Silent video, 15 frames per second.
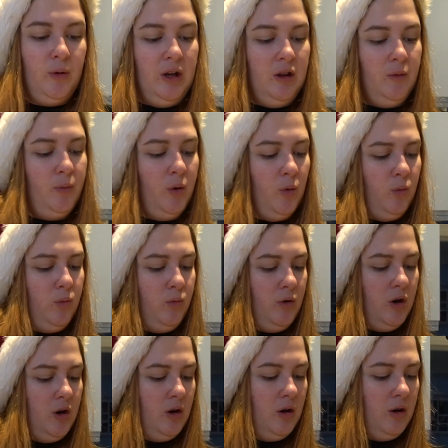we need to put,
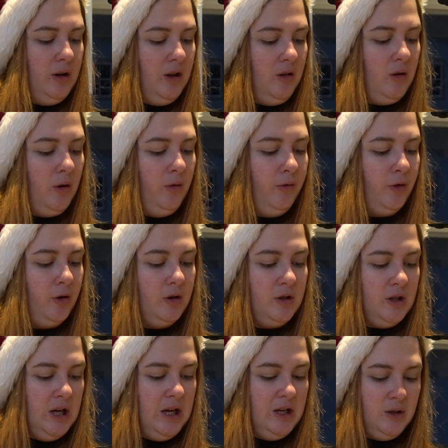let's go for a
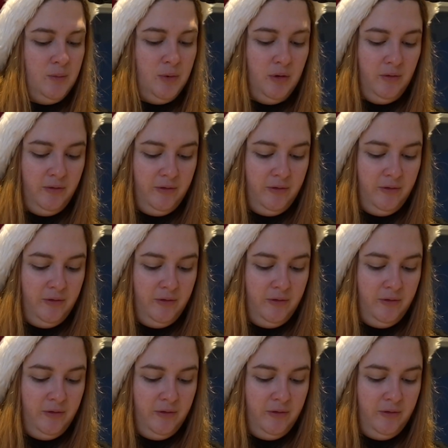teaspoon